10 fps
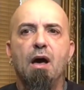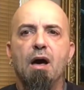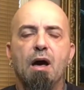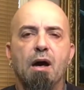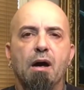
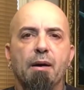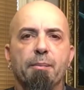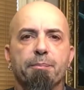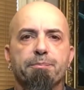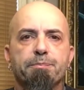I'm
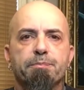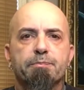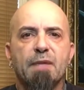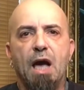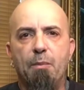
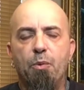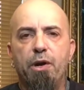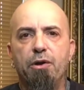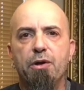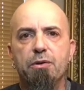a
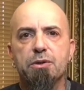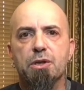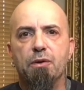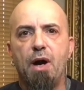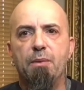weirdo,
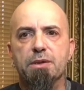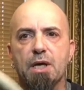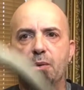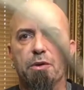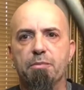so I was
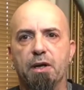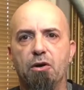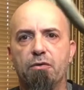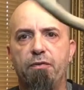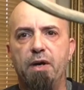out with my
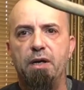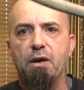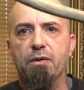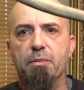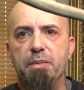girlfriend
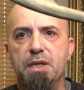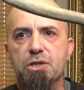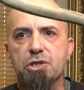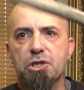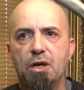out on the
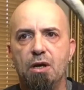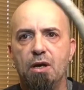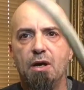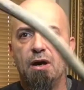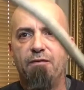beach,
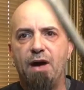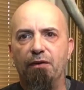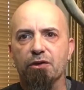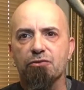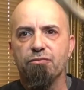
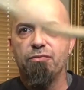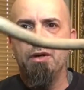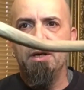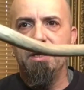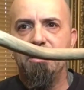found this
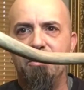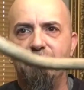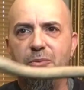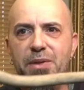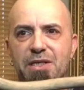really
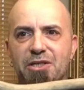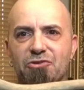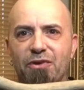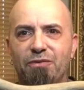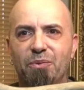cool piece of
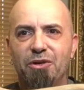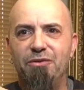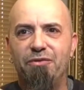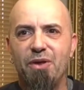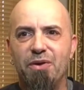driftwood
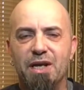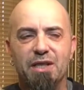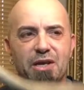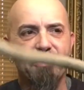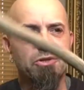floating in
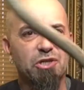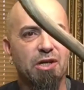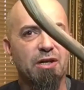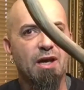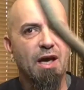the ocean.